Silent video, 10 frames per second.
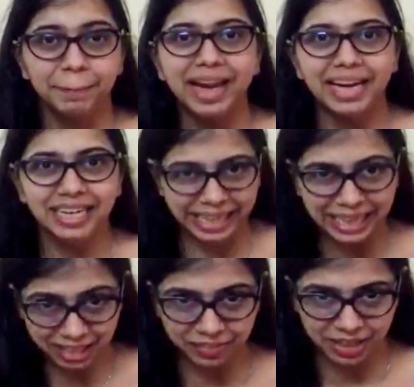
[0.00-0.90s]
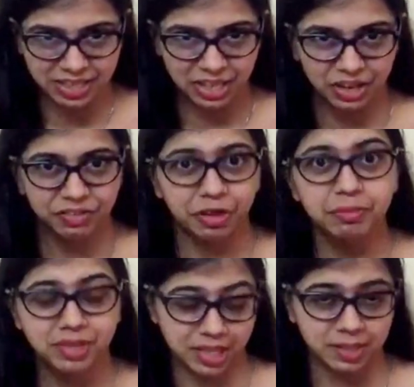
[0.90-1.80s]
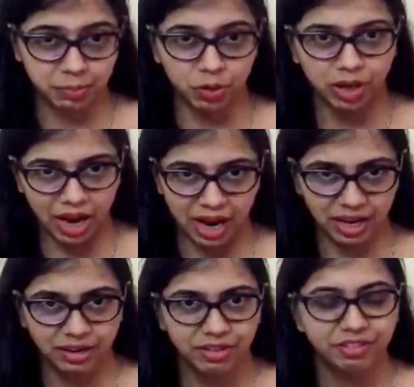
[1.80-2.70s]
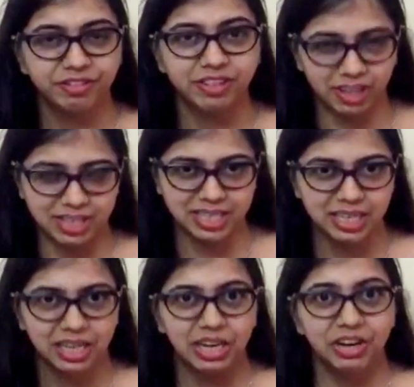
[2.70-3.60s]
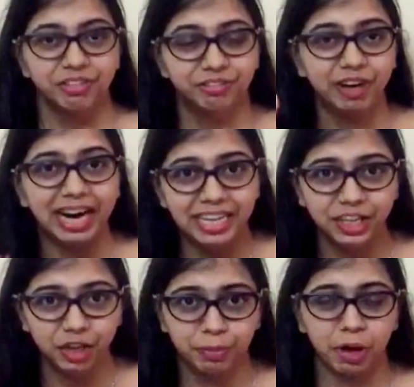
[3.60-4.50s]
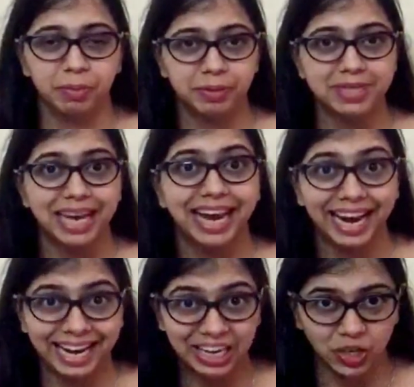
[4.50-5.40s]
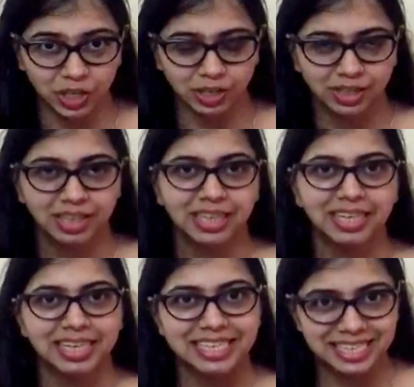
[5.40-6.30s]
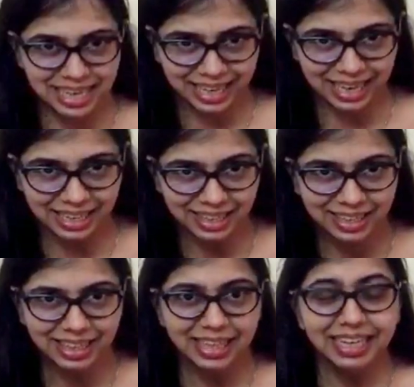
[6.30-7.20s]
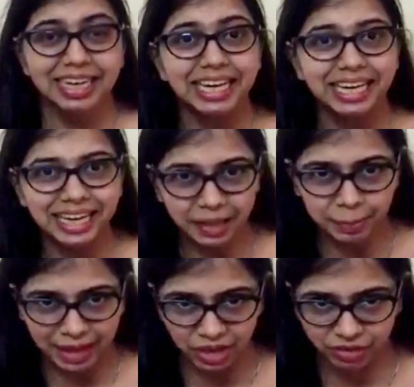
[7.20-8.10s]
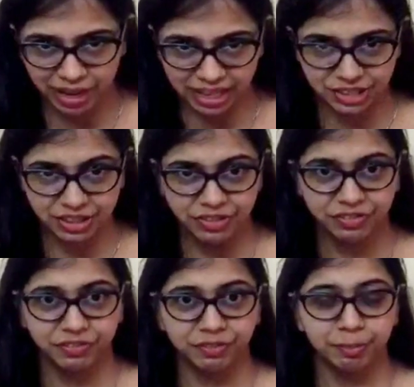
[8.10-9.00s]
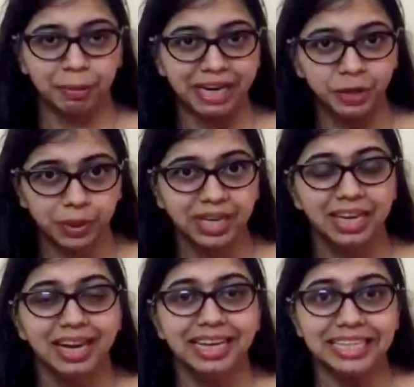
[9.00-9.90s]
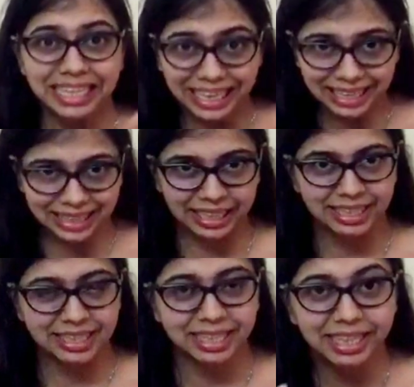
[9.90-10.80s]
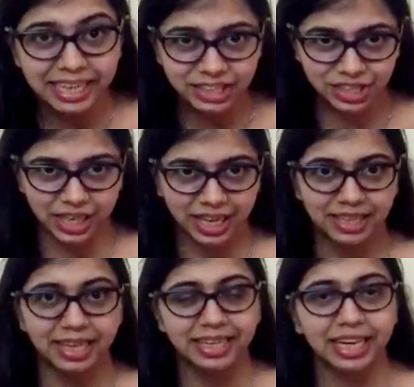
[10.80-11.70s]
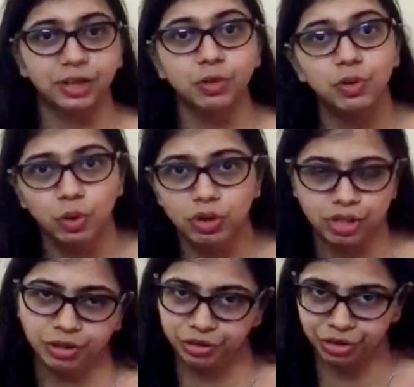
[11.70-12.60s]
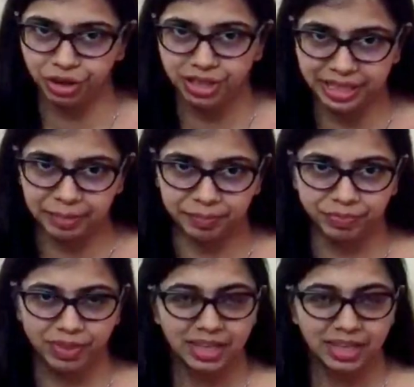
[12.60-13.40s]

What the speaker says: main takeaways from this book are: first, fight your problems head on. Second, create a plan of action by doing three things each day that take you closer to your dream.